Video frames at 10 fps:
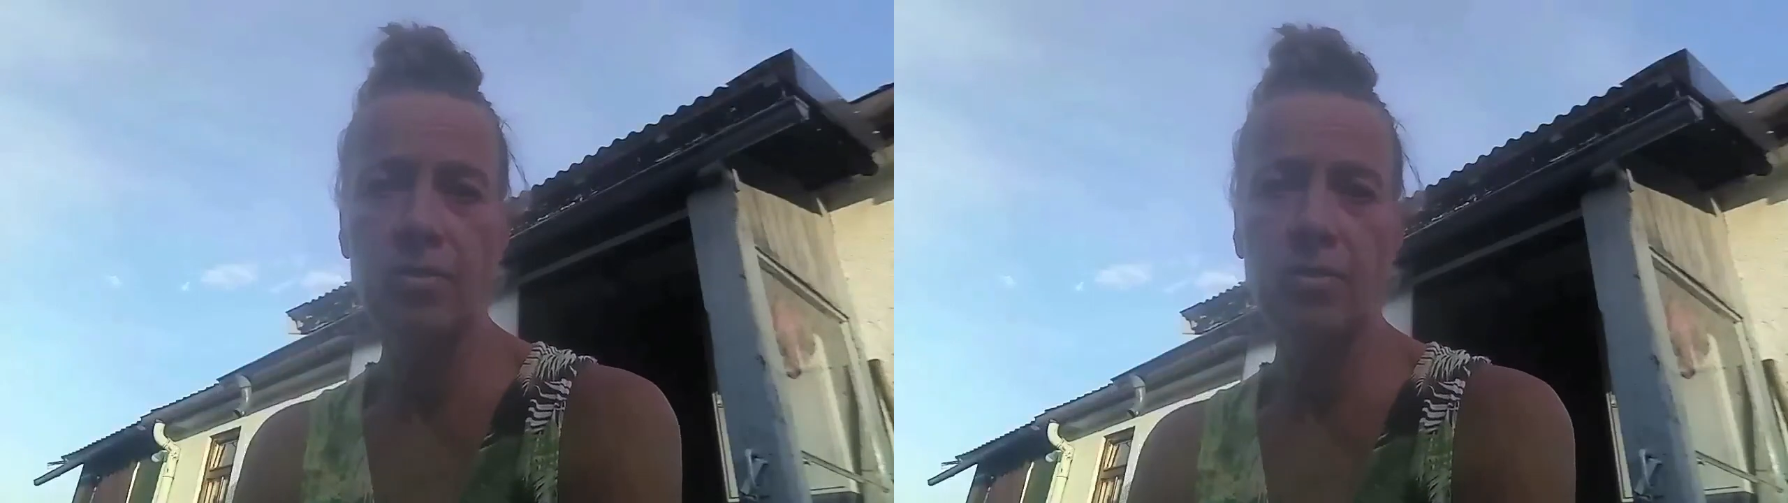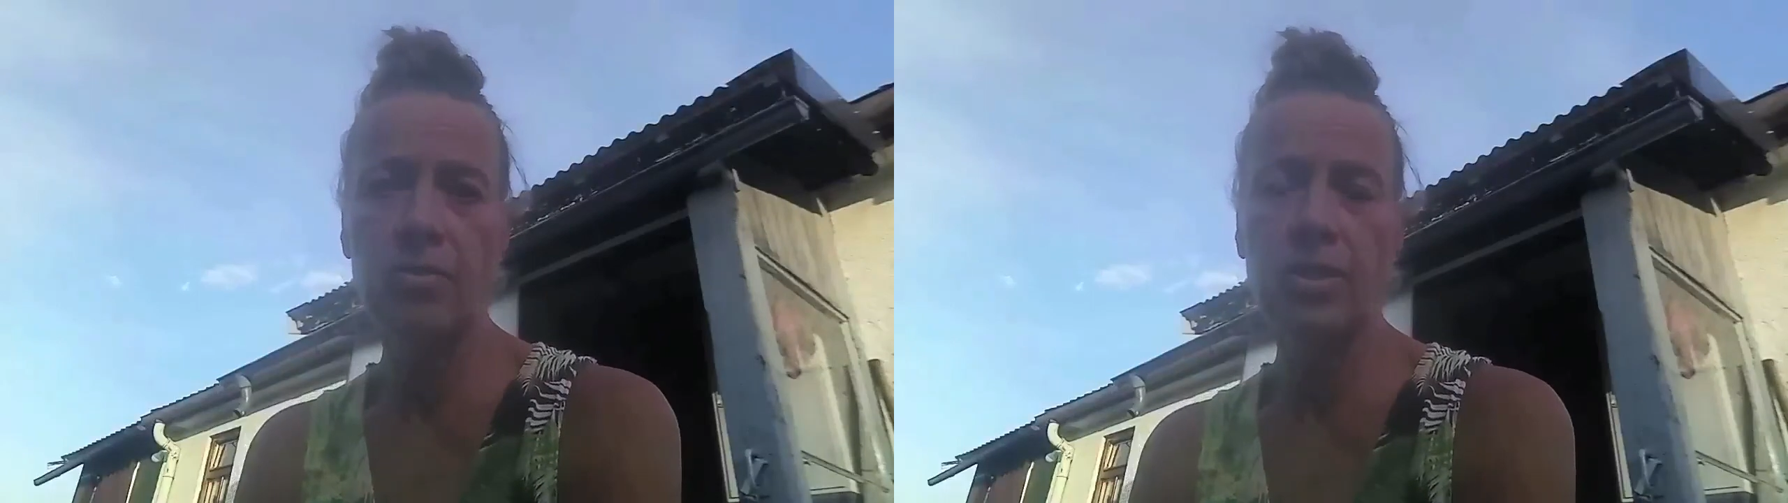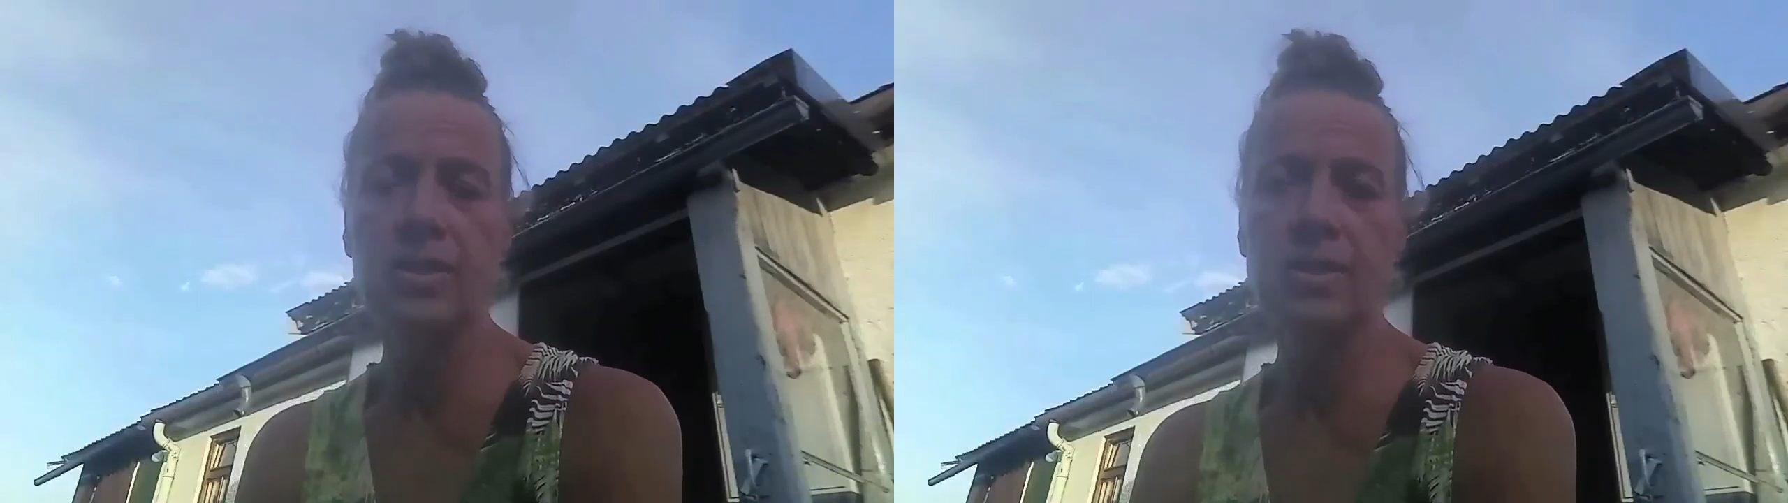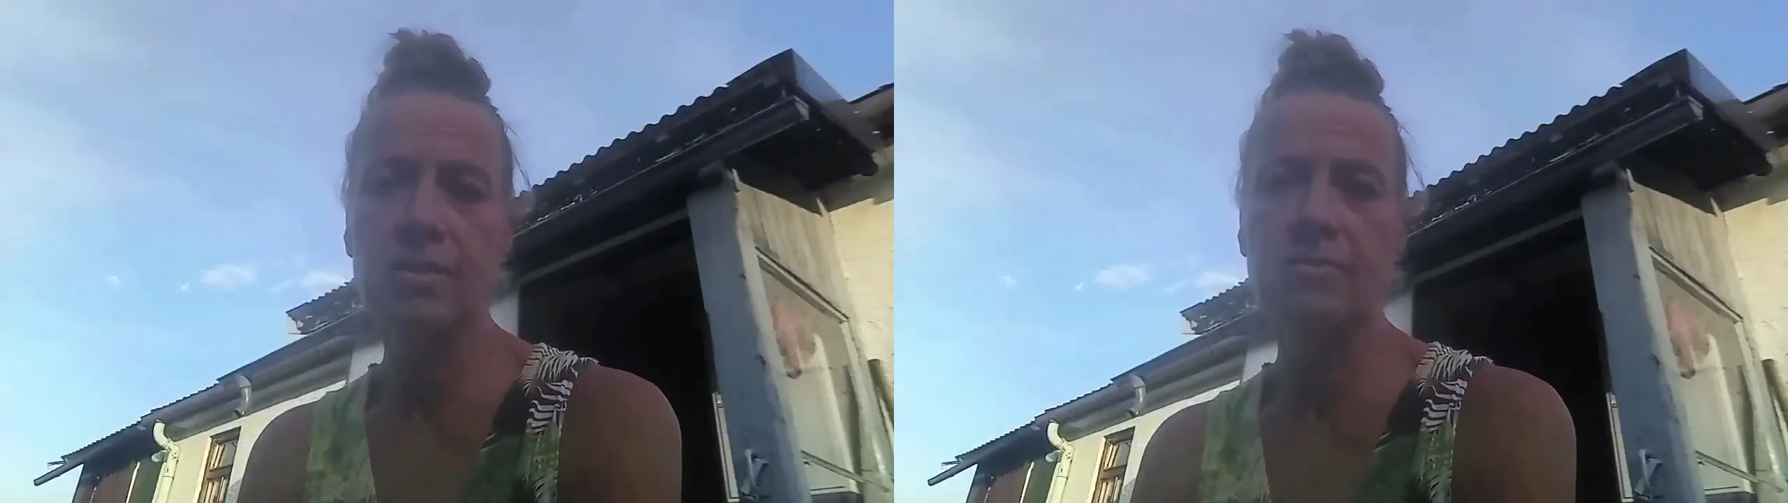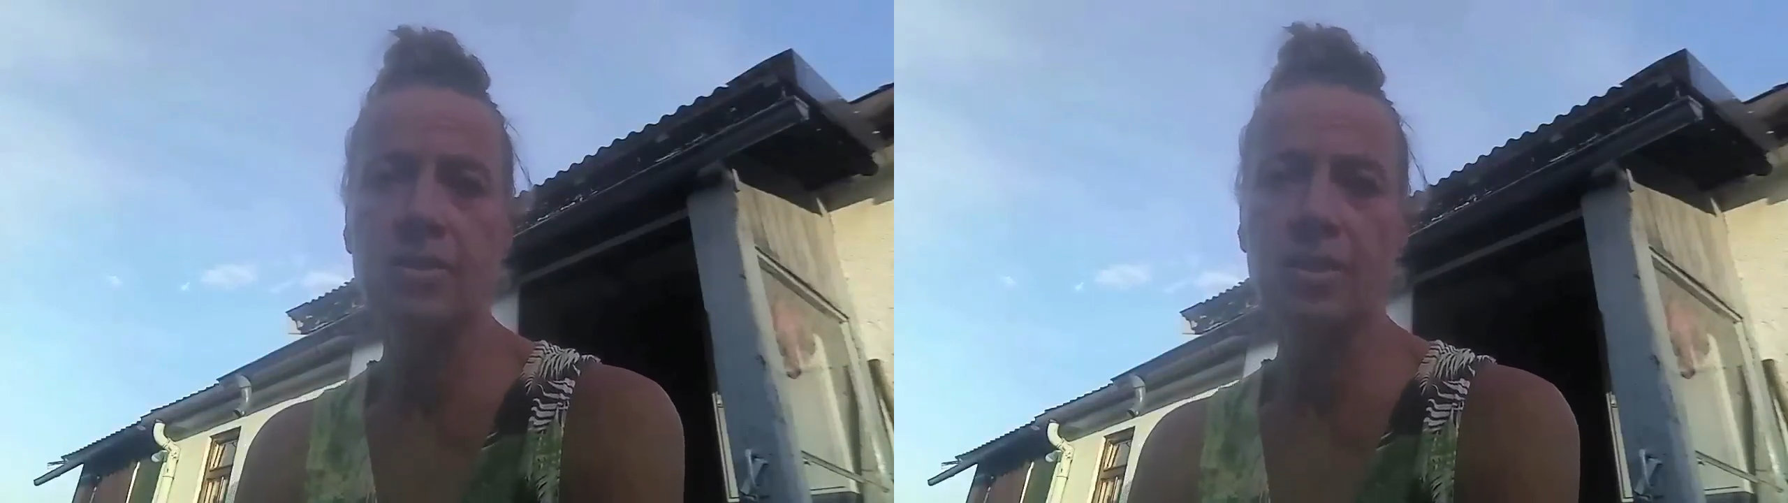lot and
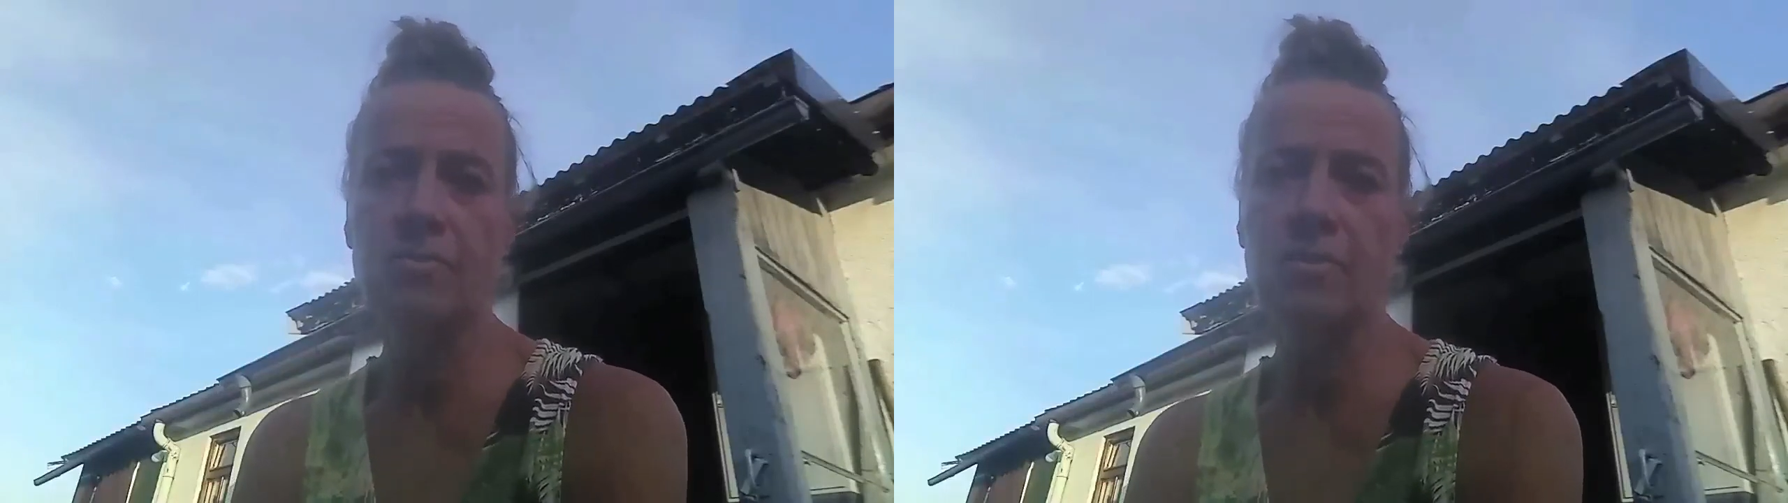suffering